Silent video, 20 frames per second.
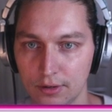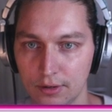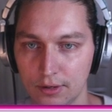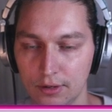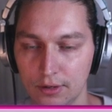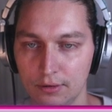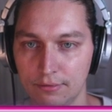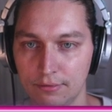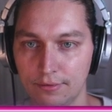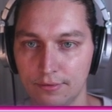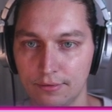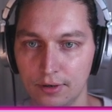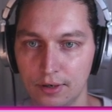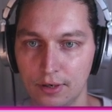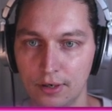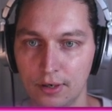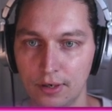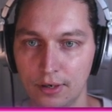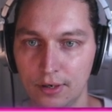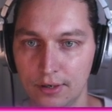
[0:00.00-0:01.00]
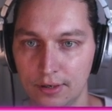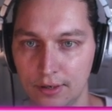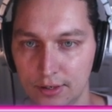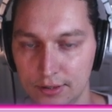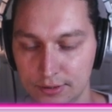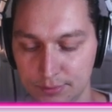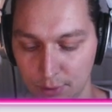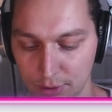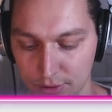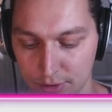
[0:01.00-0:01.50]
if
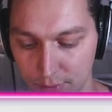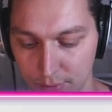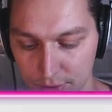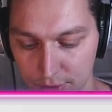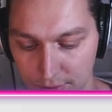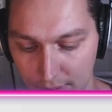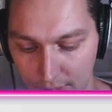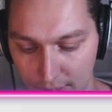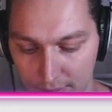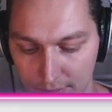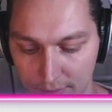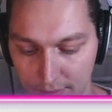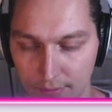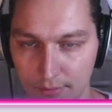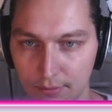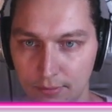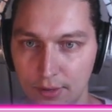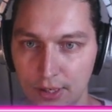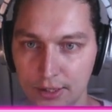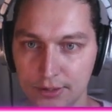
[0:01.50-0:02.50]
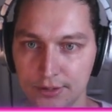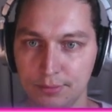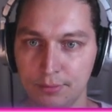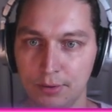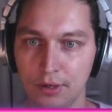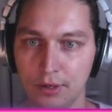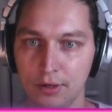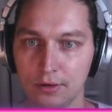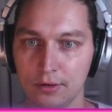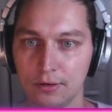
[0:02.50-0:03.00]
it's possible to have
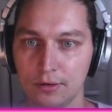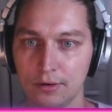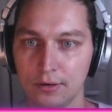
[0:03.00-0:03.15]
multiple